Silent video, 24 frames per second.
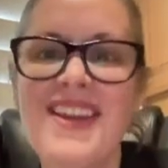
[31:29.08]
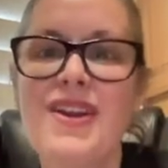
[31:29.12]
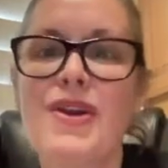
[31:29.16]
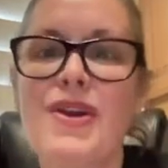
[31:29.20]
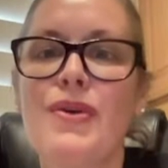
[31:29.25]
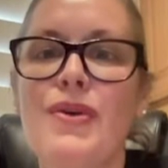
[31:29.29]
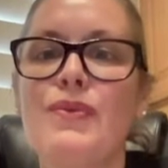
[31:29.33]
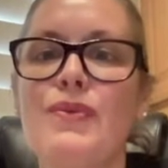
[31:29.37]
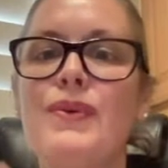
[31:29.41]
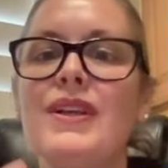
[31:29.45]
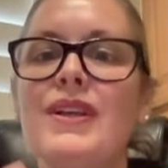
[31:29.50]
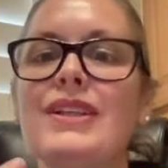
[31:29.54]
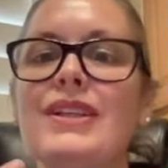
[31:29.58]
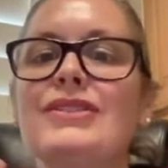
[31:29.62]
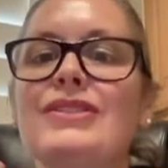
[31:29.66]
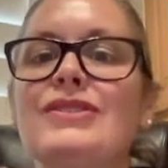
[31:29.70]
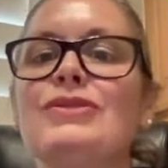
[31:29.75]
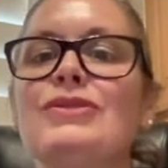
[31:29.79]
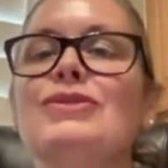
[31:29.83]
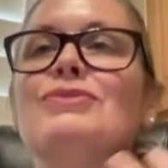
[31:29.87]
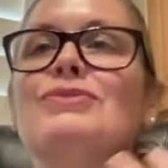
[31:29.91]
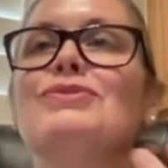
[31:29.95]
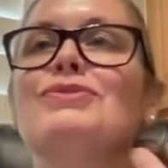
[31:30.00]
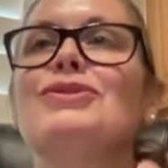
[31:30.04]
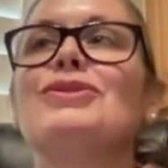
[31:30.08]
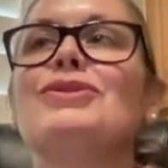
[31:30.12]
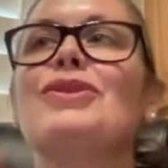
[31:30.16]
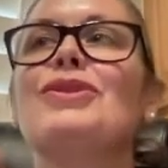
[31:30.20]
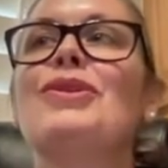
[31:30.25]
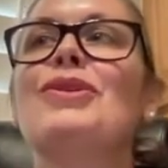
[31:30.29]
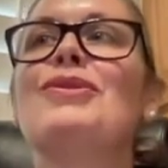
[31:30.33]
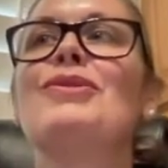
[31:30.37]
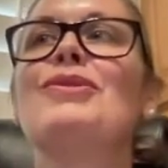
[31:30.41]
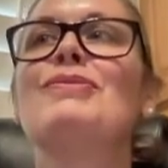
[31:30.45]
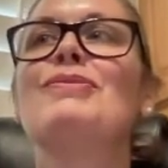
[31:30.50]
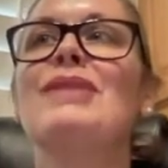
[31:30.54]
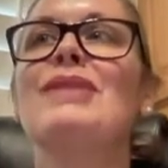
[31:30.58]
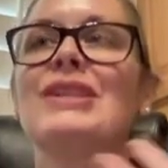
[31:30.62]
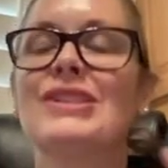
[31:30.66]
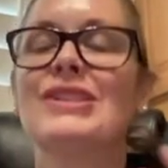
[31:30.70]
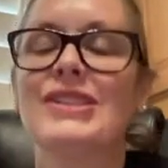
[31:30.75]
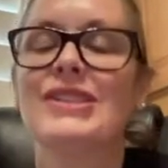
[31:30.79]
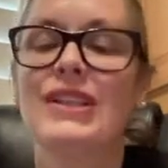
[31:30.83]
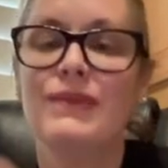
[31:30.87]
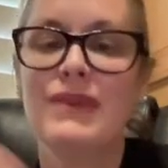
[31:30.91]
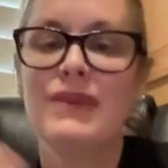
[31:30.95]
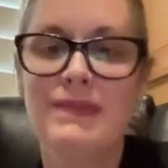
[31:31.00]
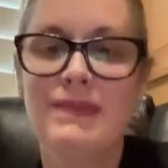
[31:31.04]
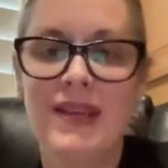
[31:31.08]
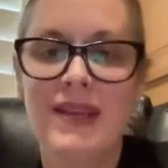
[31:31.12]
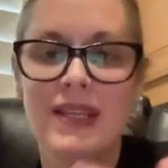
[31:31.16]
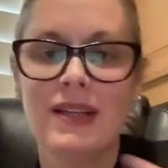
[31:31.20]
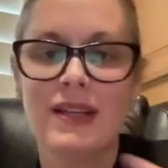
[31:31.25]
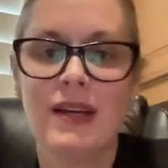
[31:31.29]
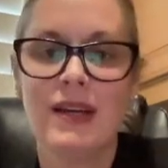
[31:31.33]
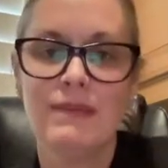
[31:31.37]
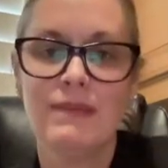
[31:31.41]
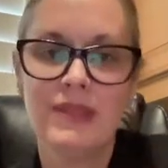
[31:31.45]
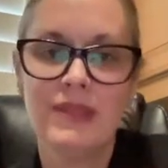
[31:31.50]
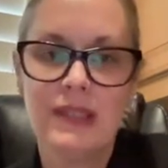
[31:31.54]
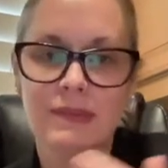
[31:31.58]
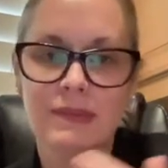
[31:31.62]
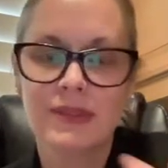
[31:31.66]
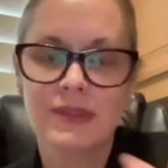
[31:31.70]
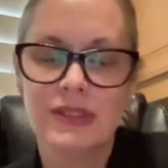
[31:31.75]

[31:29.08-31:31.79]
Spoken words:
We assume so much that we may not be able